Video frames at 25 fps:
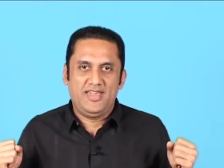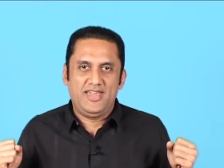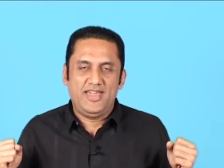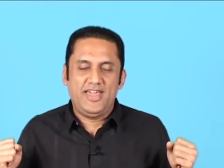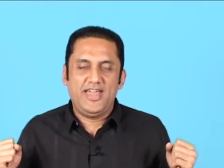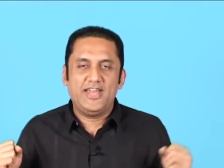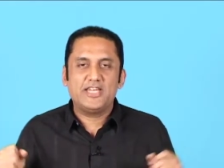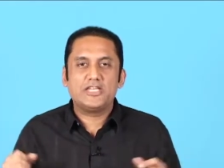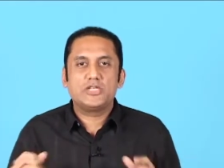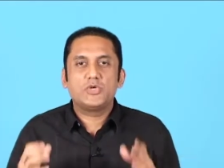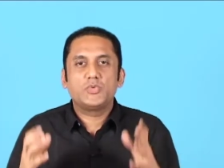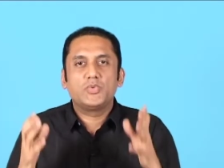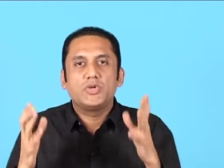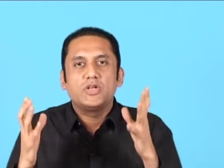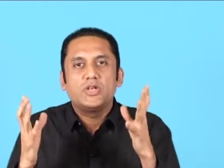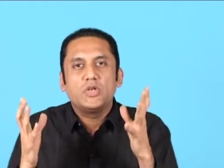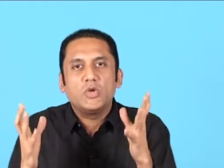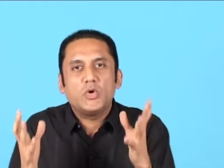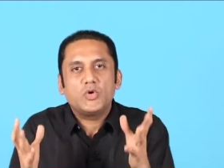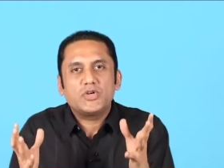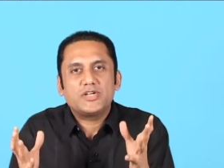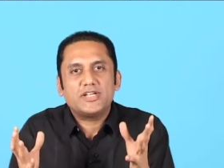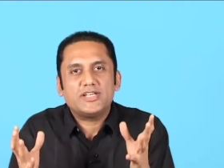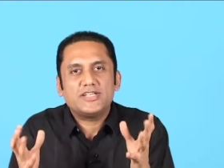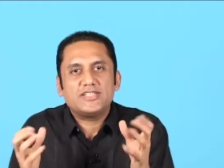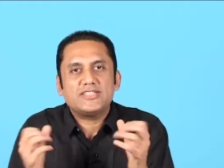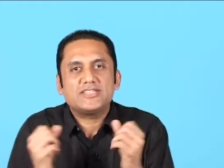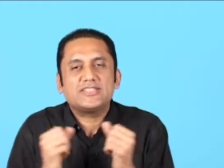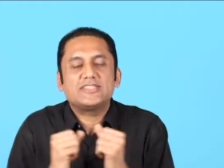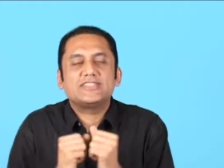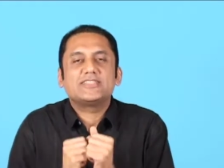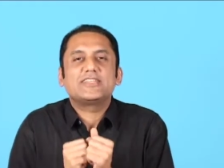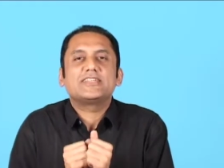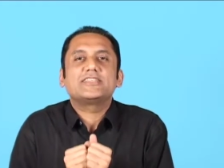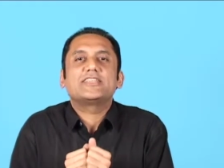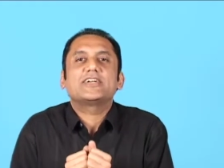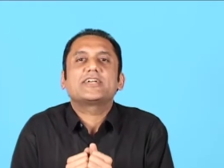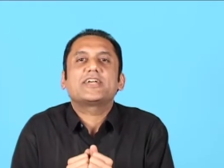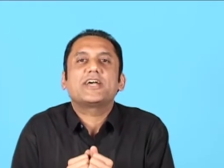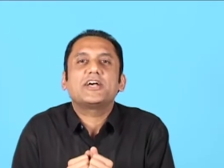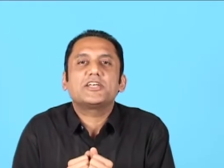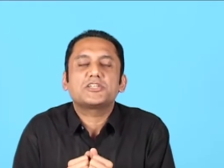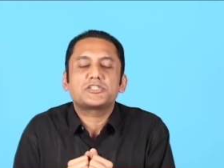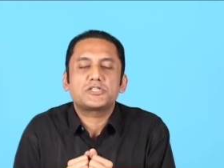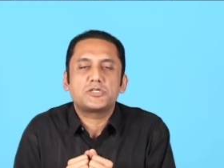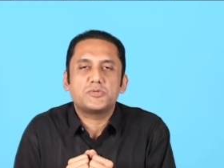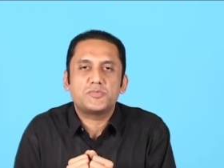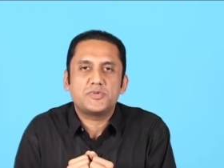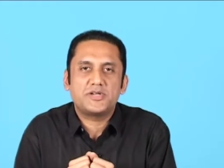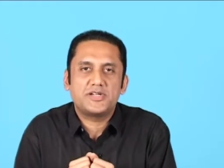And you will notice that the
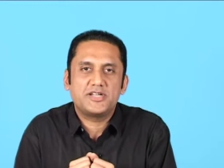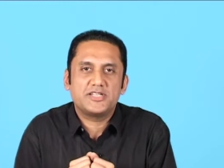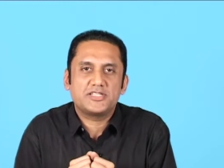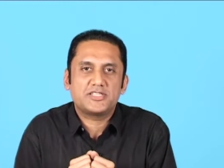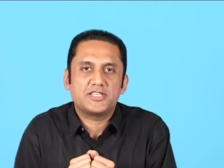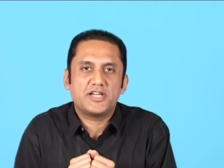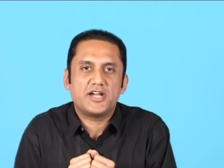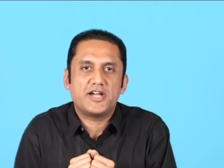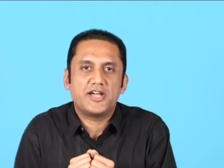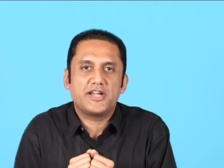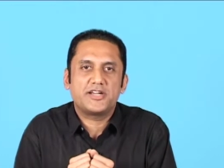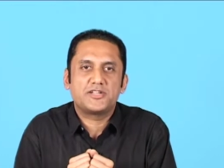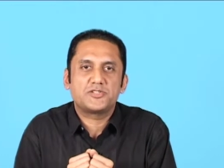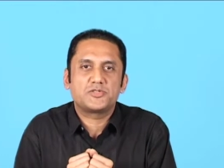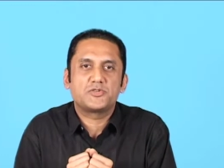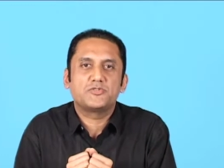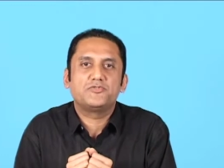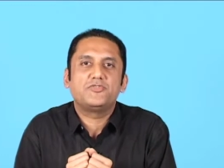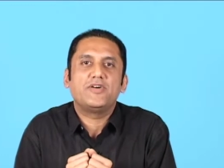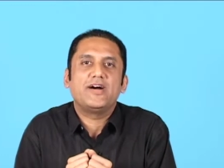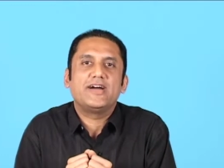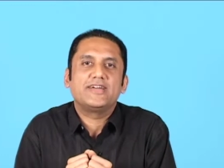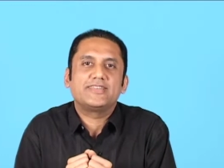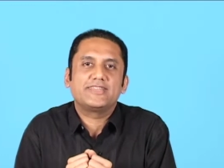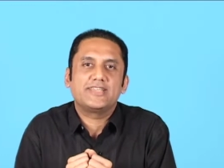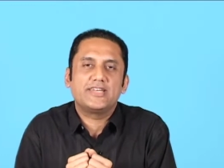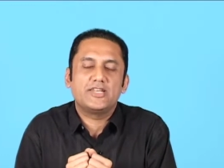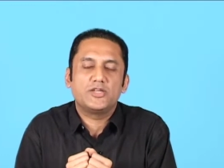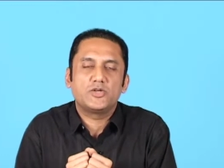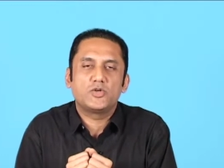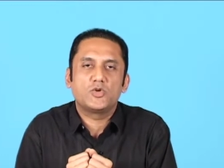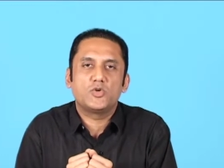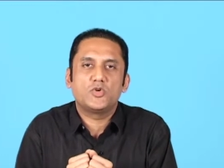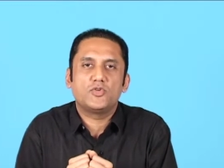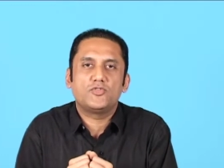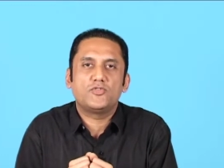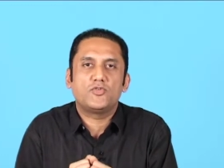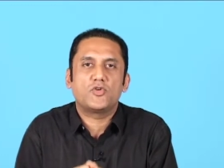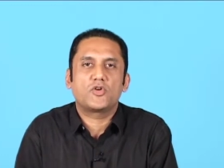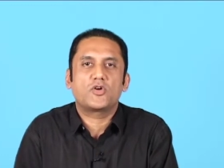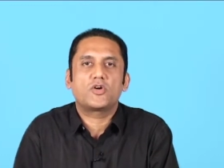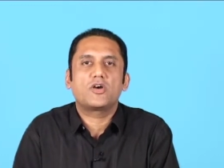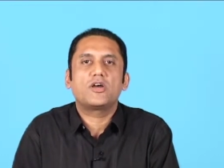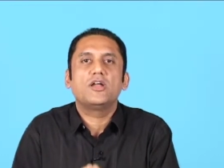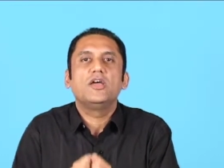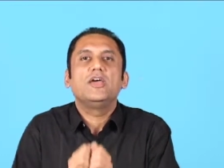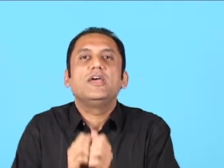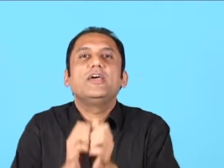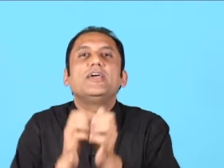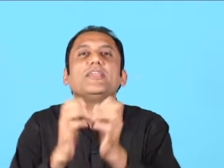customer decides to finally go
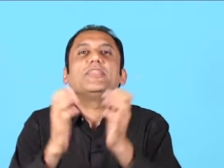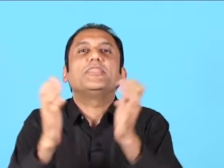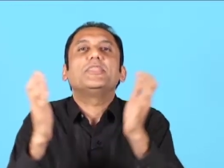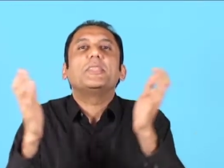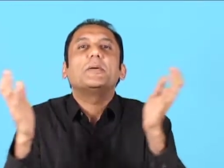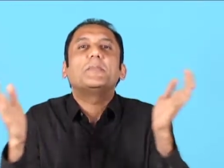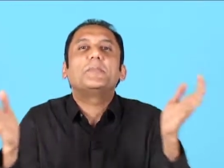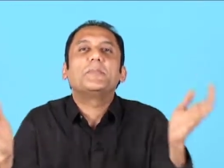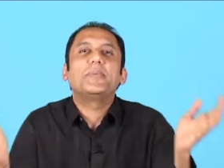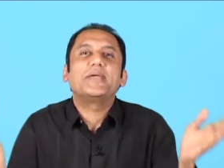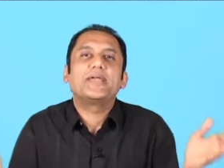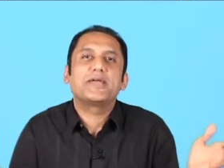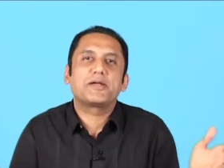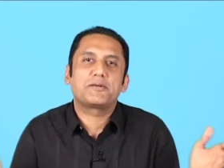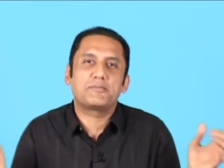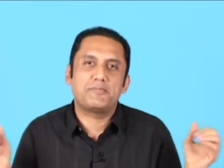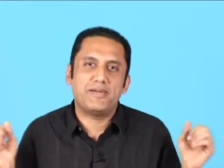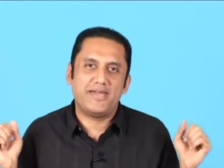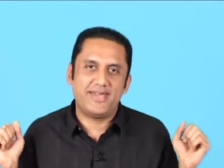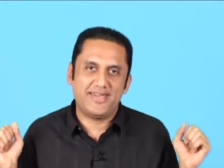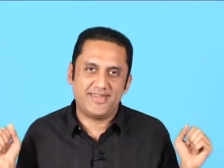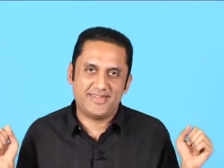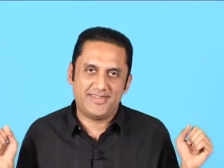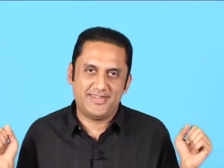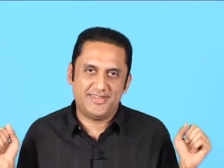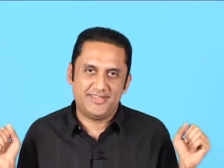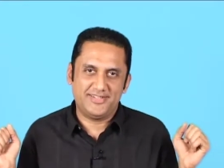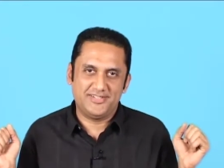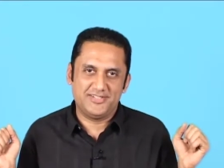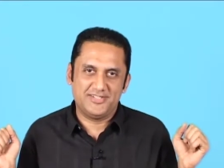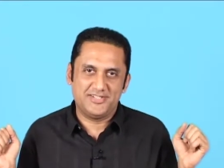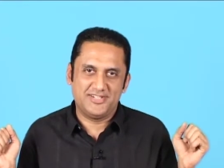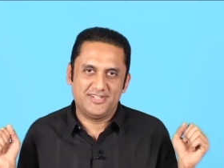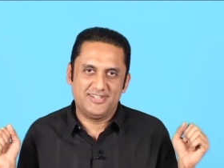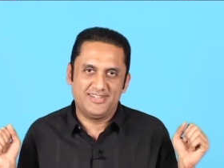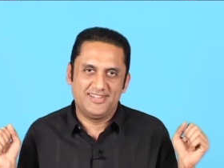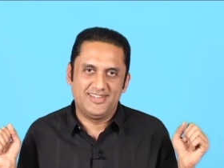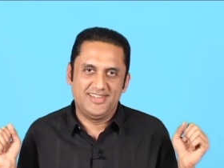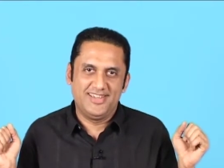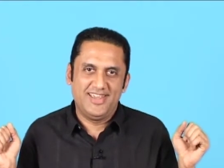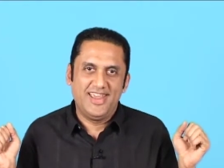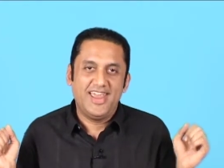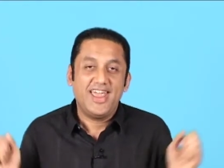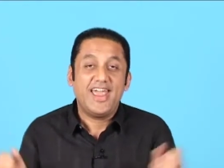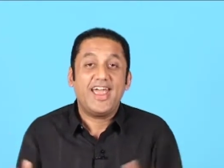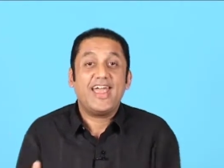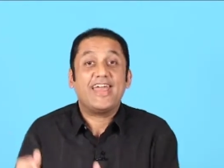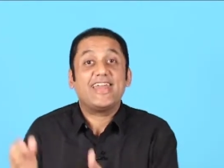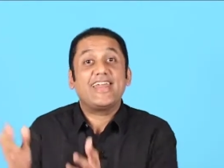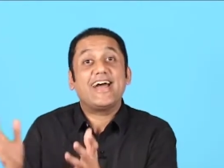for the bigger package.
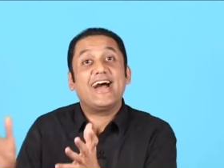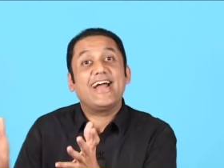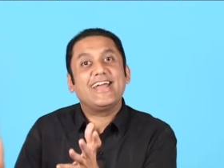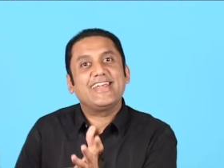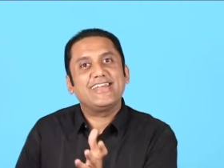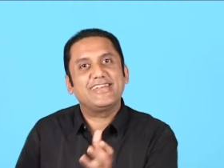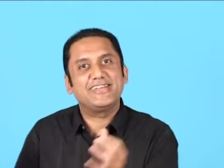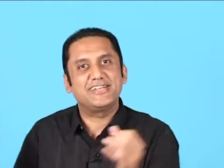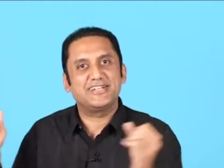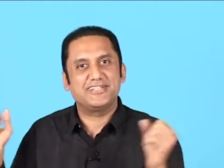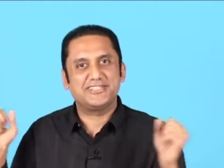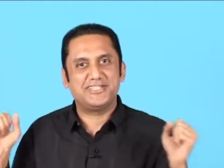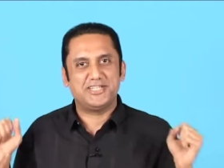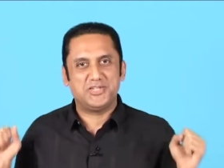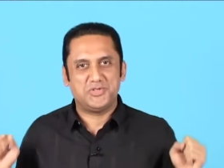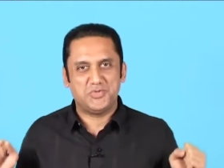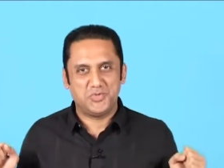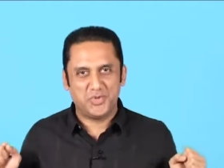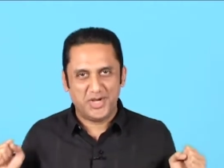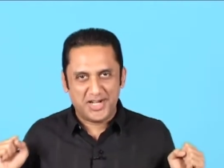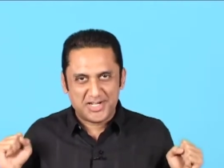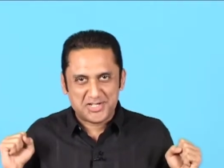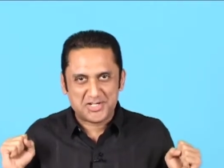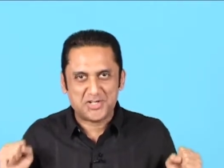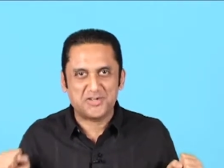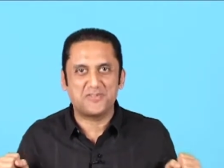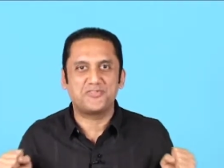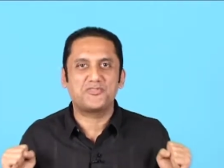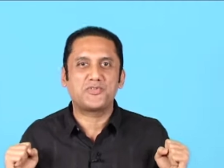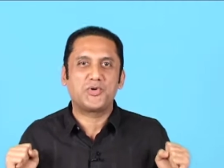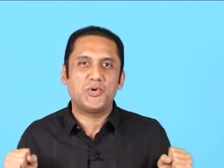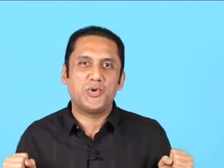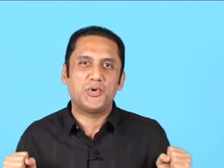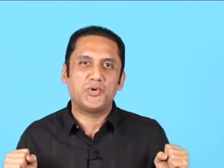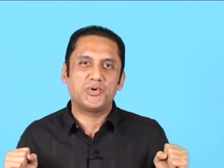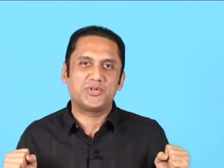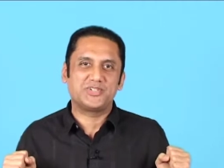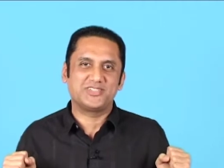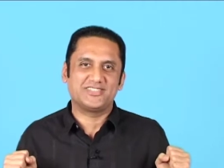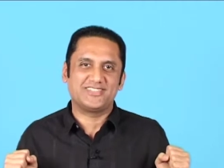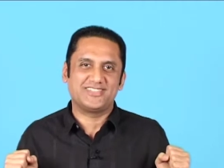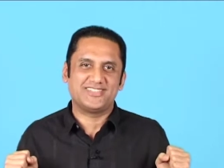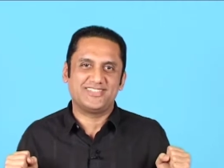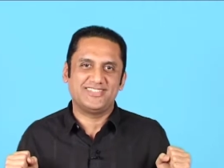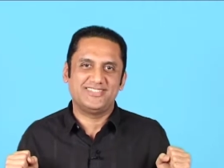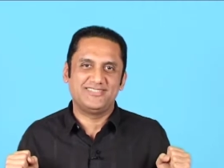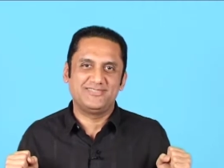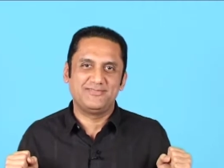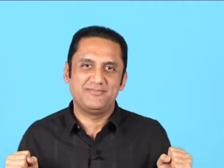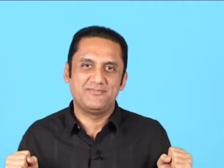An ideal situation, of course.